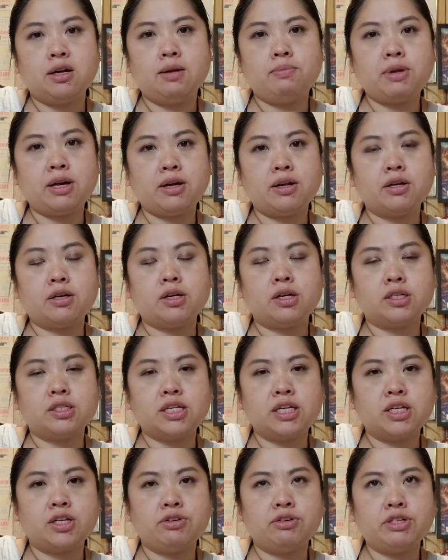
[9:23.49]
I'm not going to cook
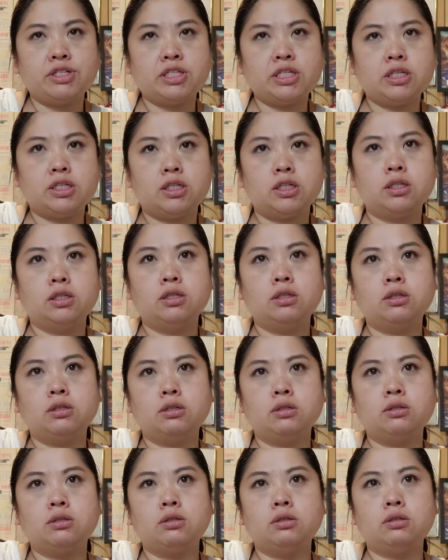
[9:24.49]
dinner
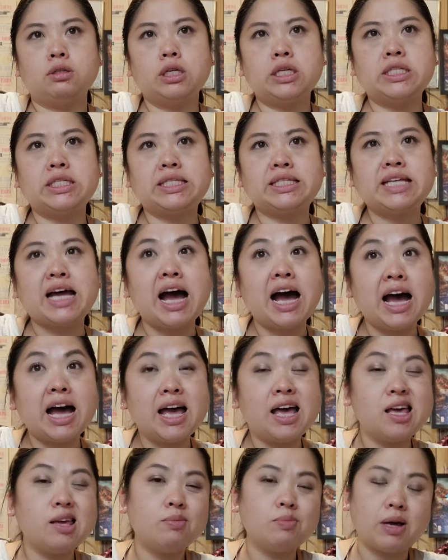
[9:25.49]
until it's
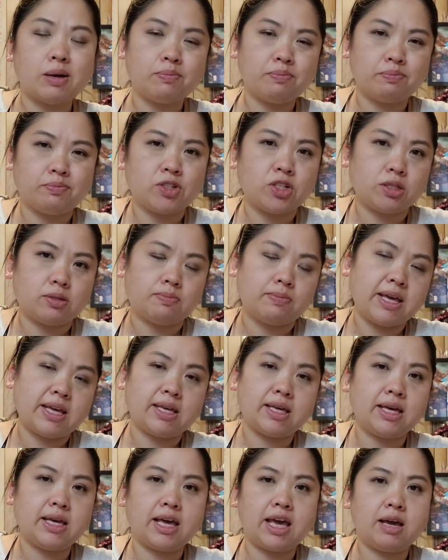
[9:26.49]
time. I'm just
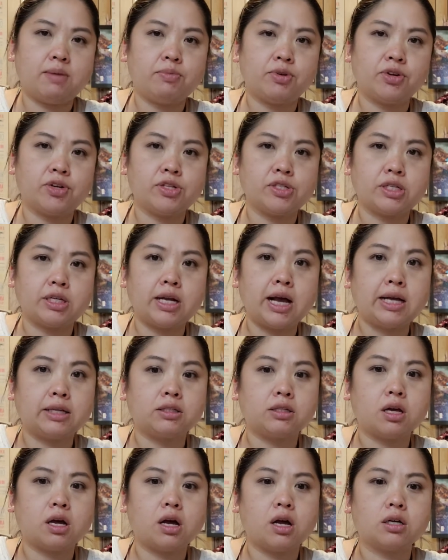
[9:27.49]
making hamburgers and
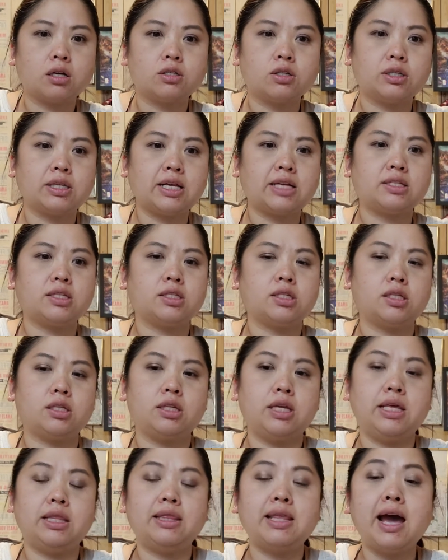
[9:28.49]
hot dogs, so that doesn't
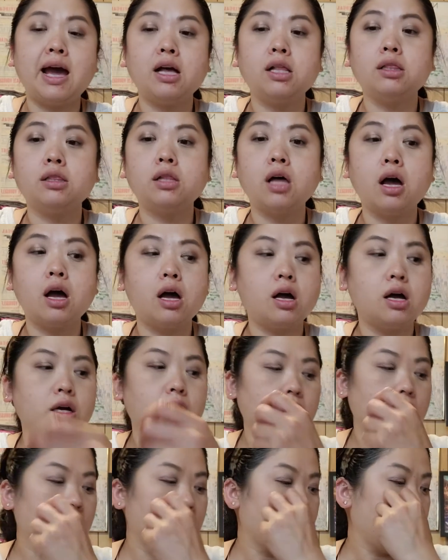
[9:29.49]
need that
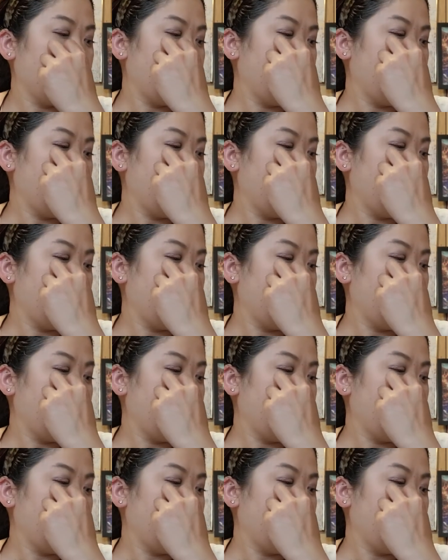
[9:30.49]
long.